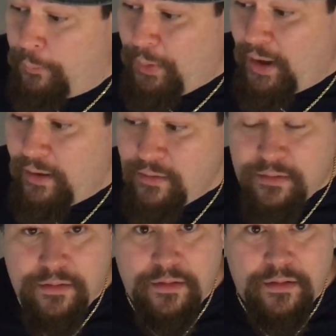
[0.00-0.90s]

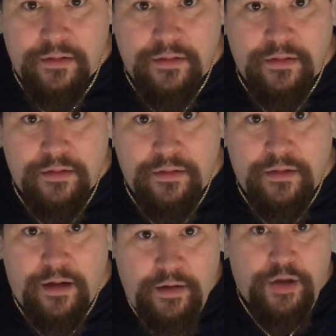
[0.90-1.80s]
But,
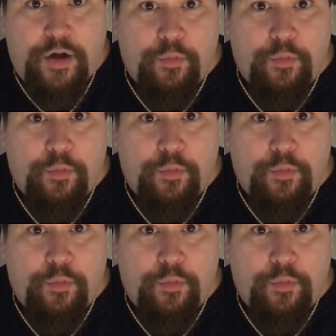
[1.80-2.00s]
you know,